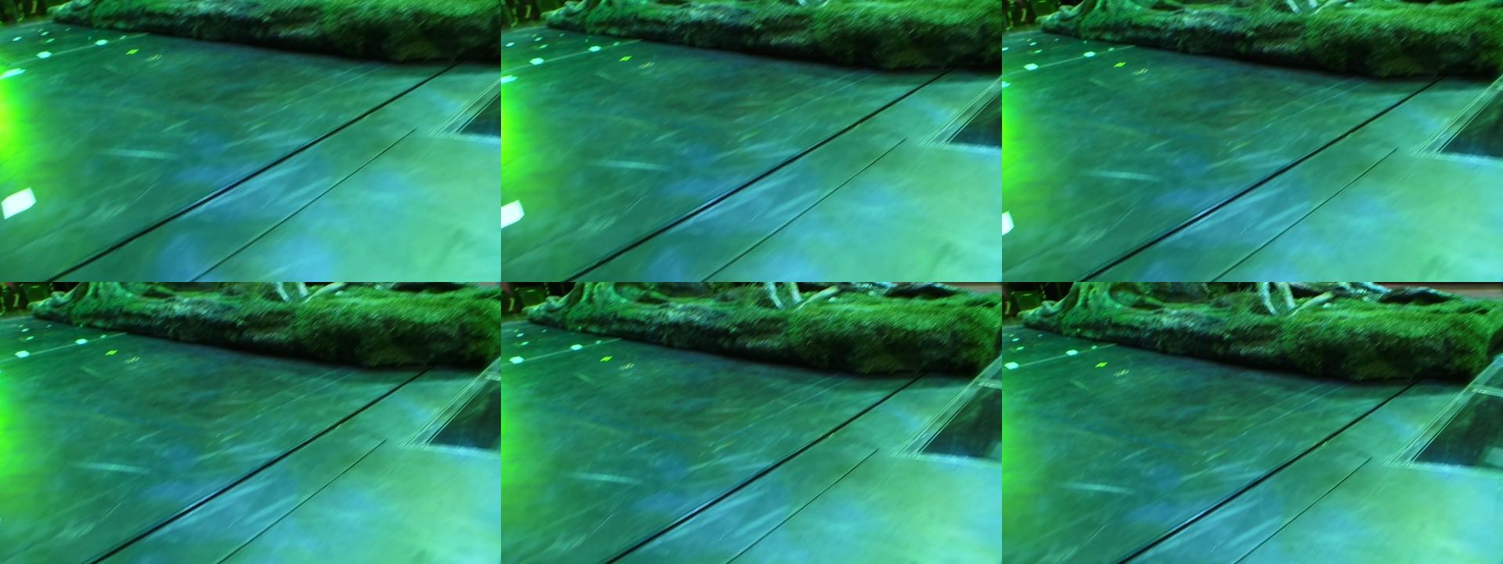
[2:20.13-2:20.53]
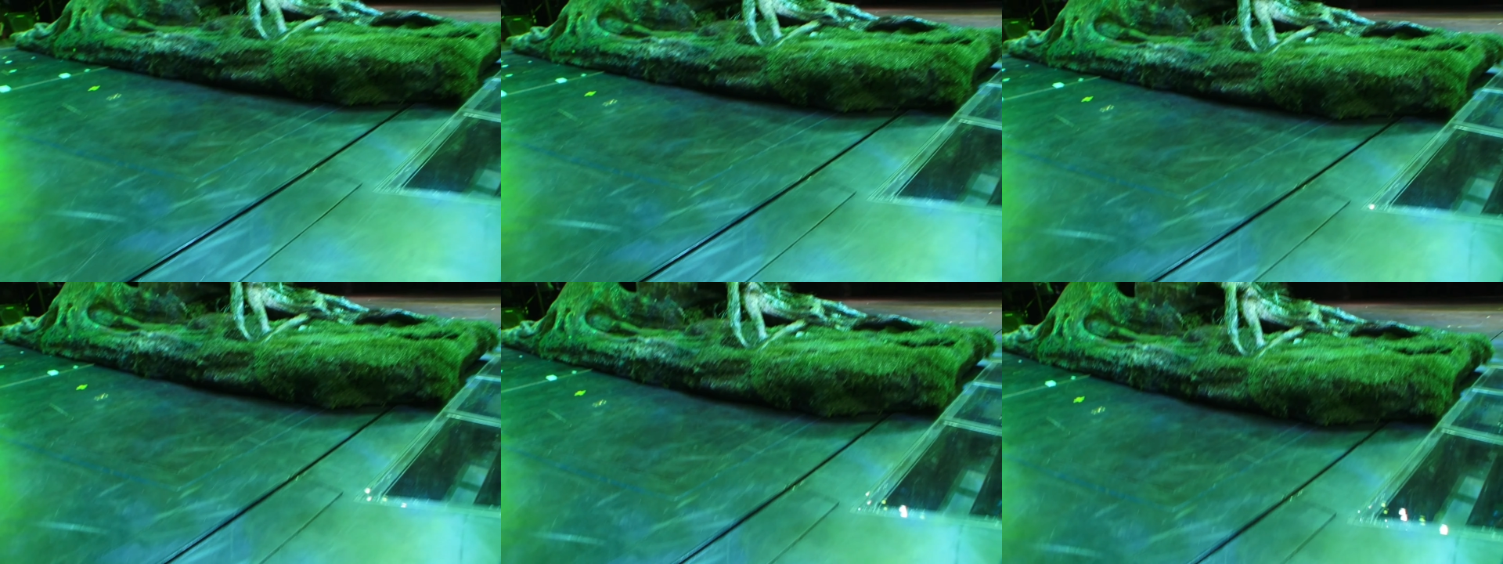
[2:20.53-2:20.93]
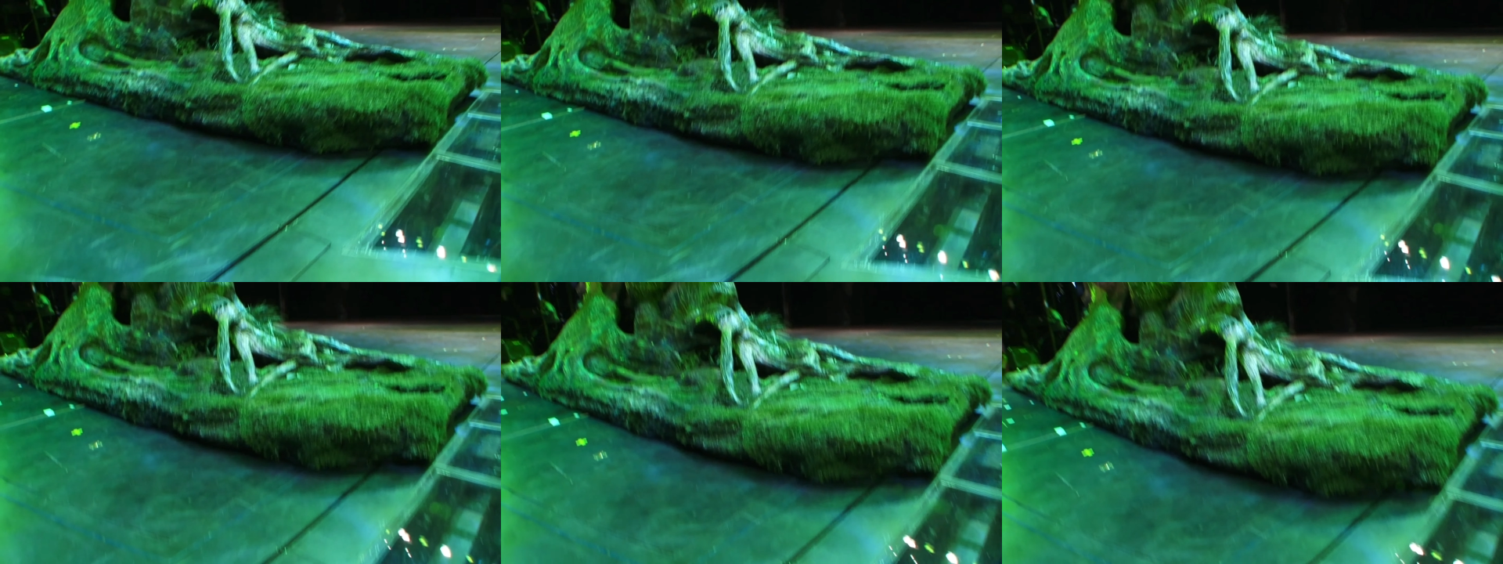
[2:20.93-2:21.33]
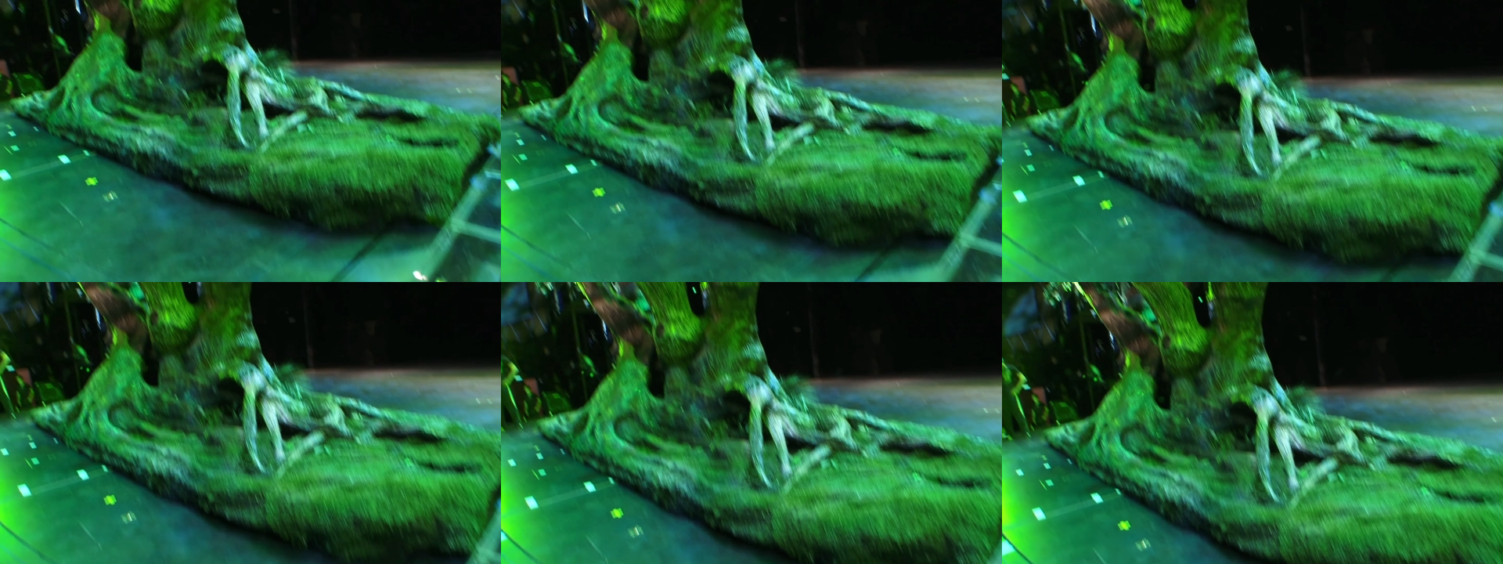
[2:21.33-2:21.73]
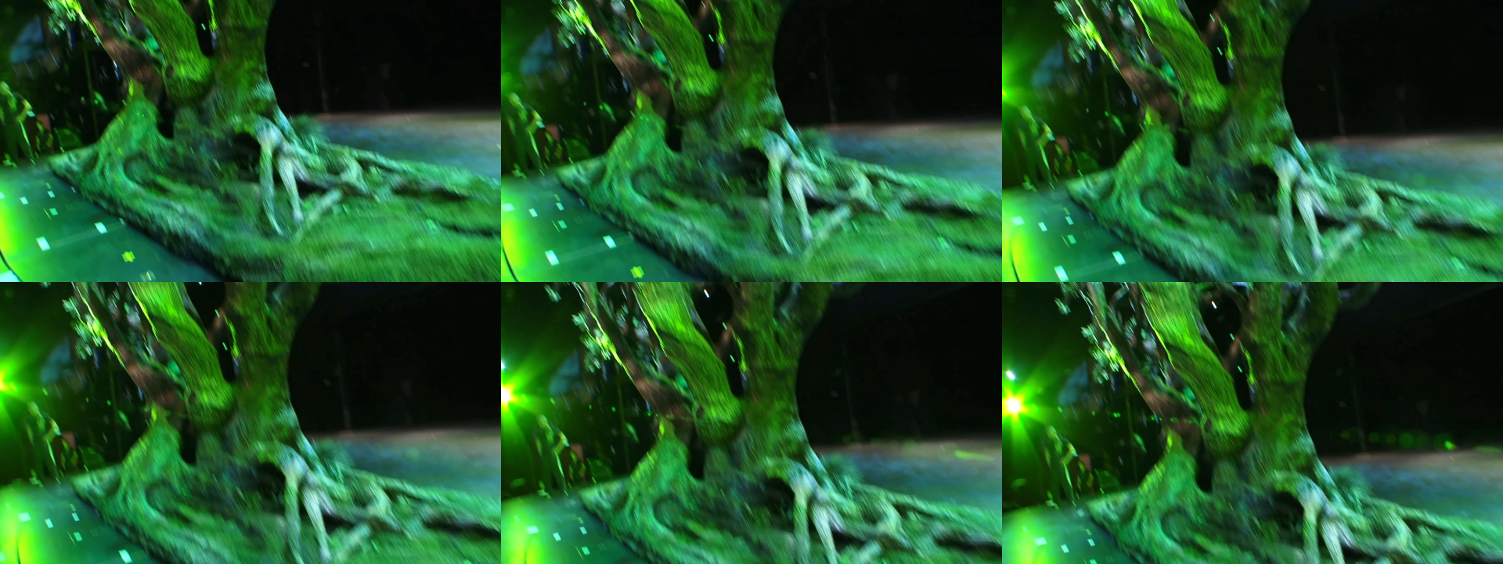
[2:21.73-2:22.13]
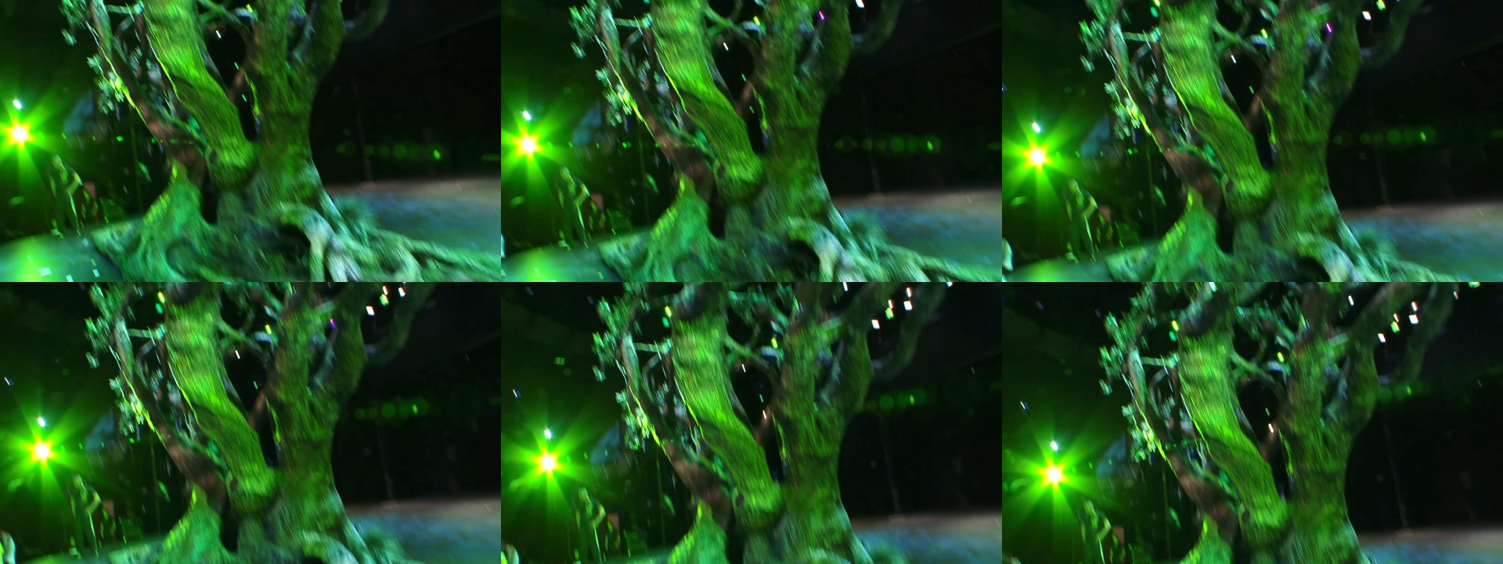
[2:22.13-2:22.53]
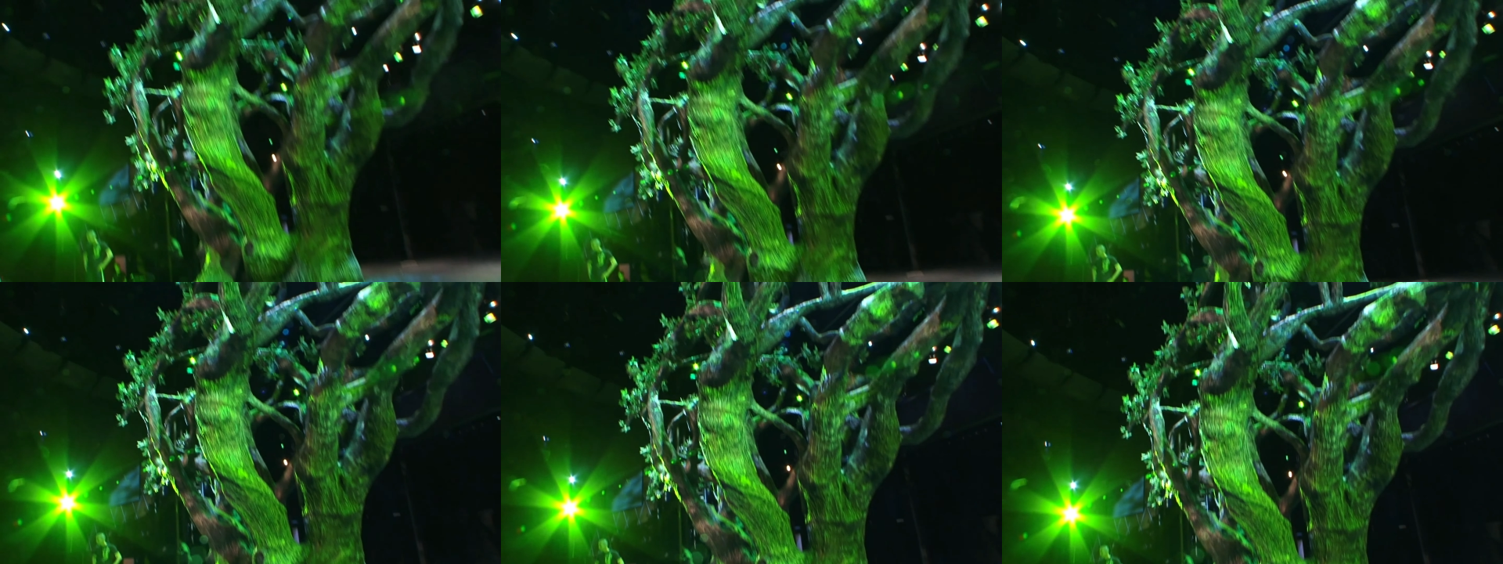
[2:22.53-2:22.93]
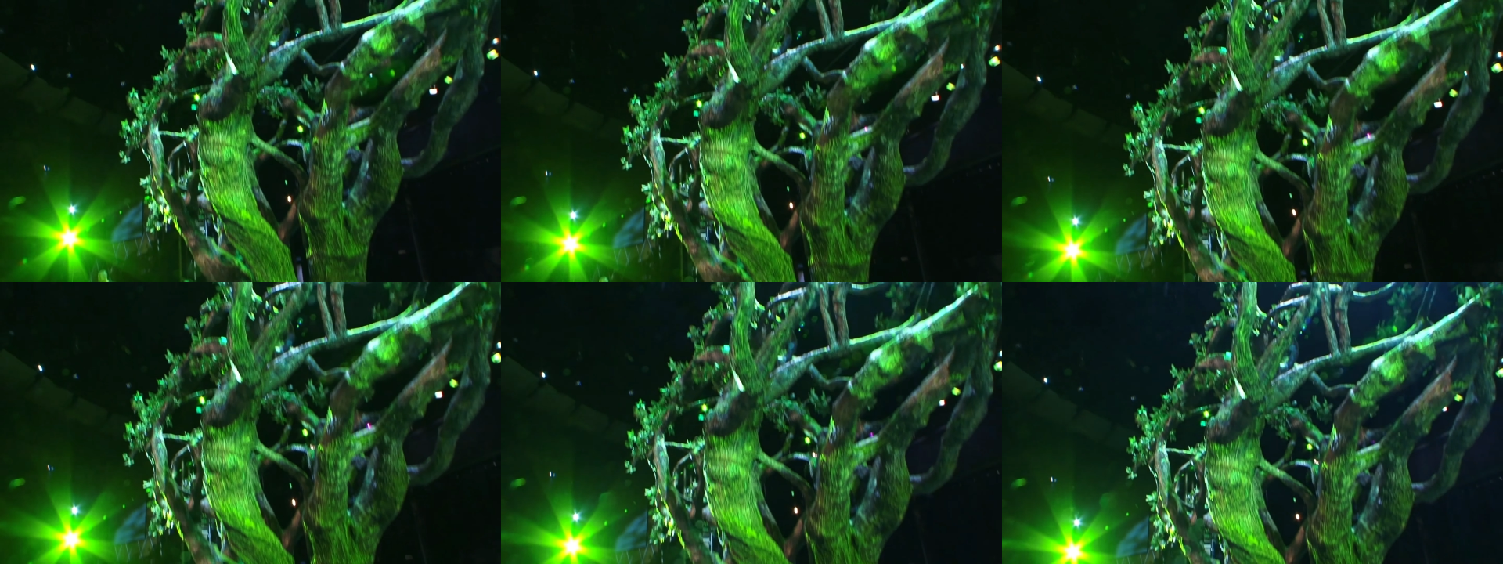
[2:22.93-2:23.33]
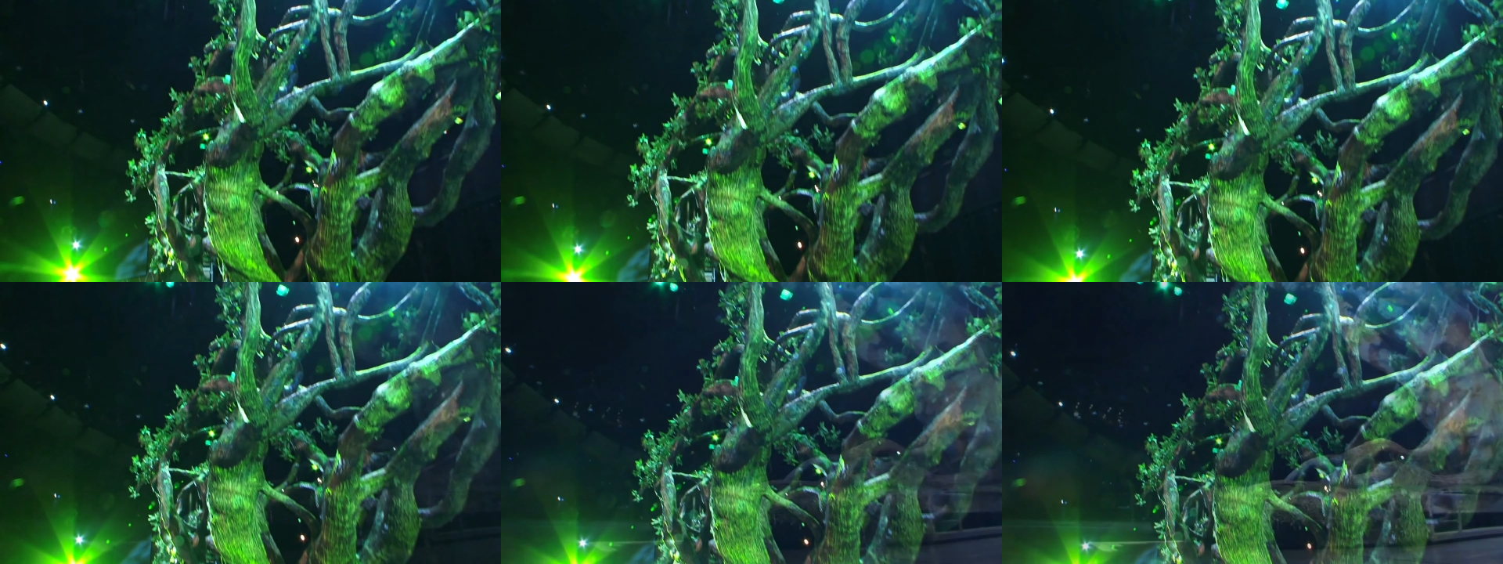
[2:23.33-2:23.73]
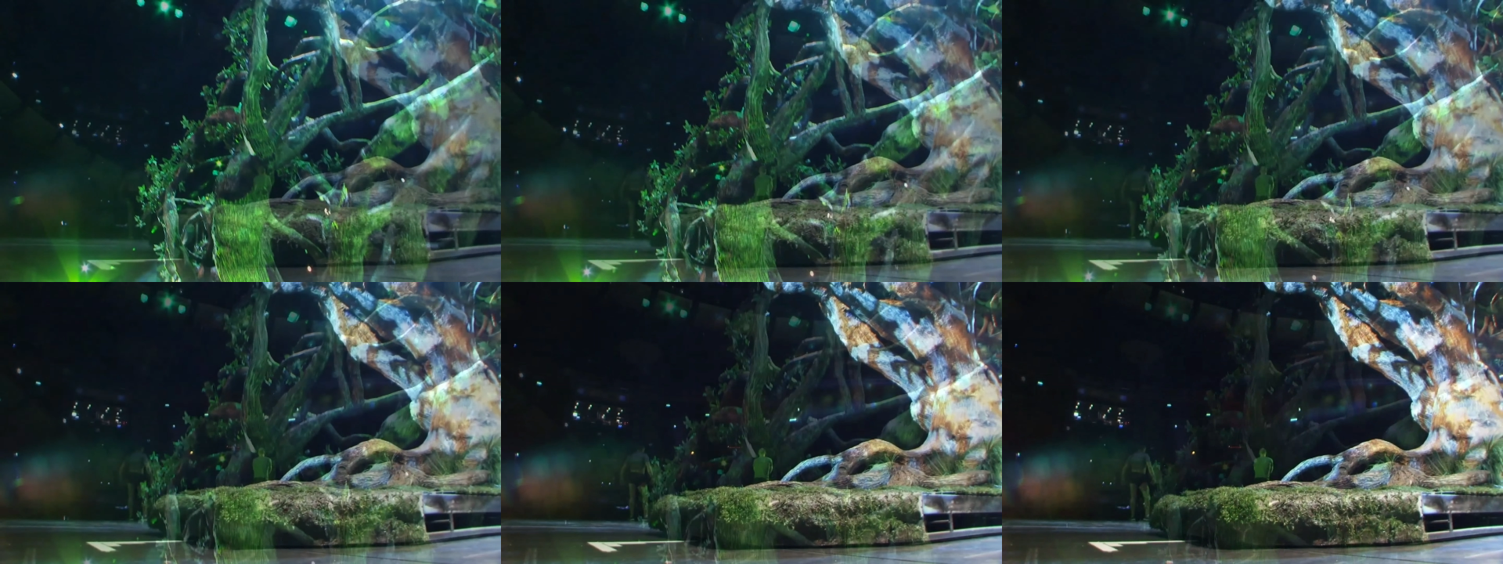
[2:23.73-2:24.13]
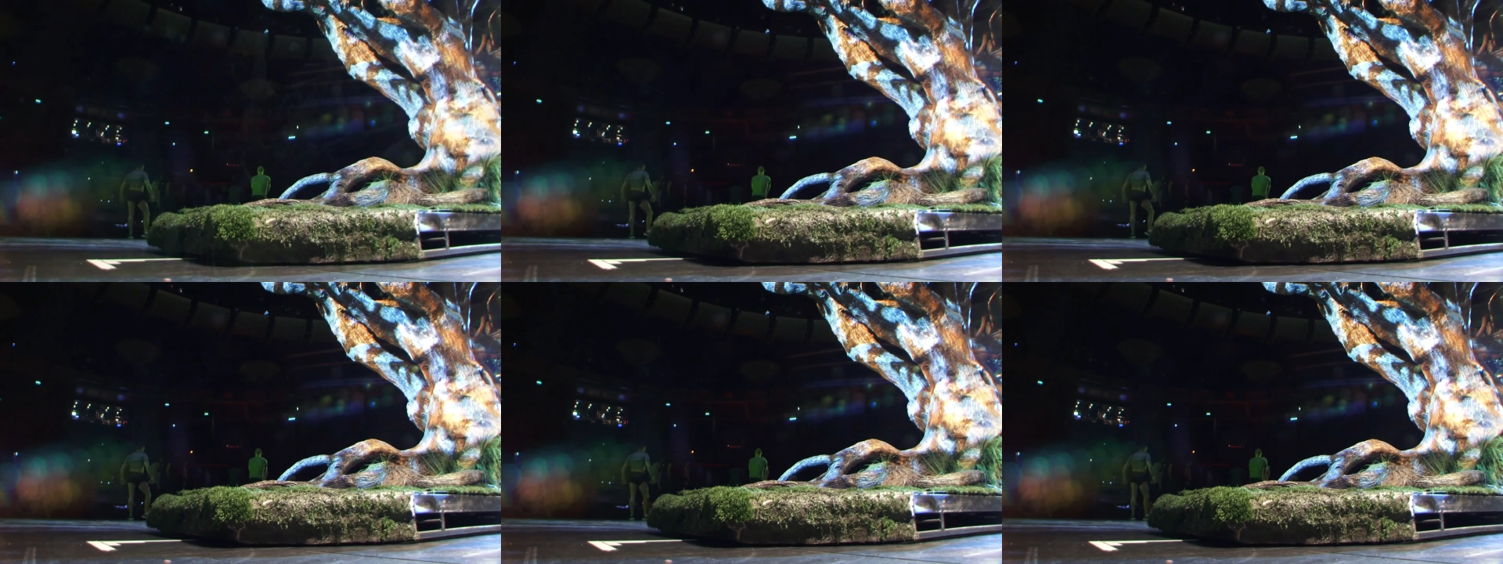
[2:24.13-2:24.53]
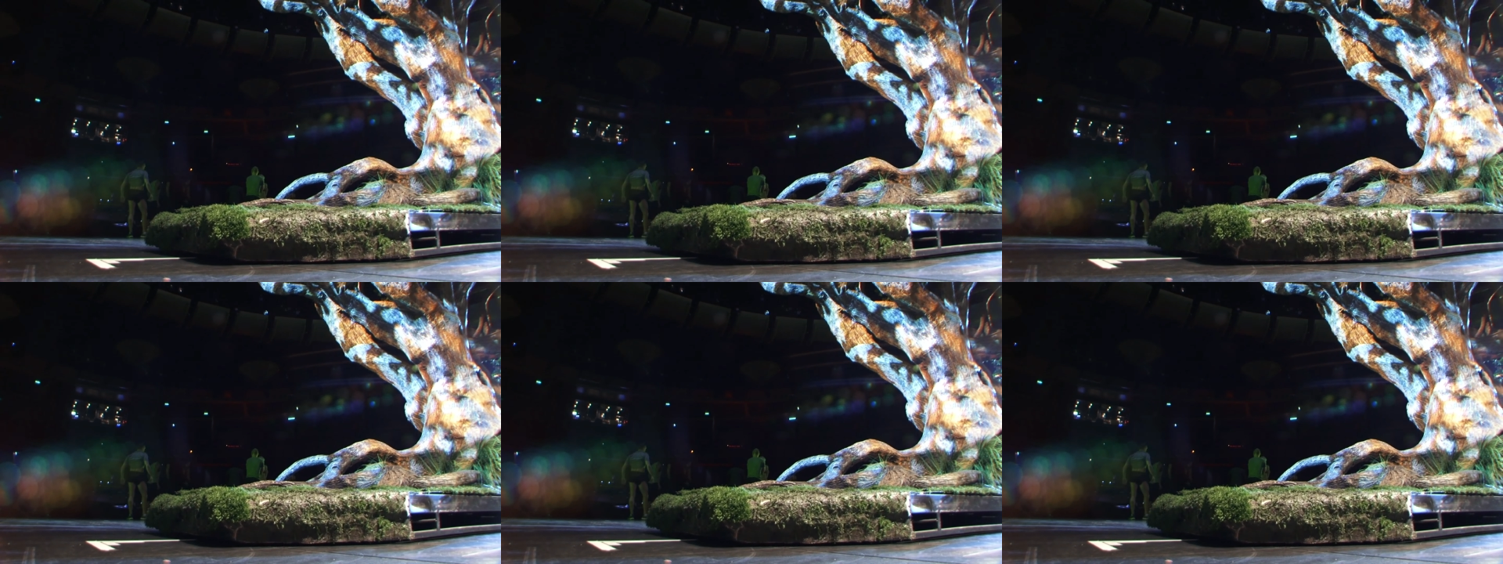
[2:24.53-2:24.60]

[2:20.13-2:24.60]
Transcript: (no speaker visible)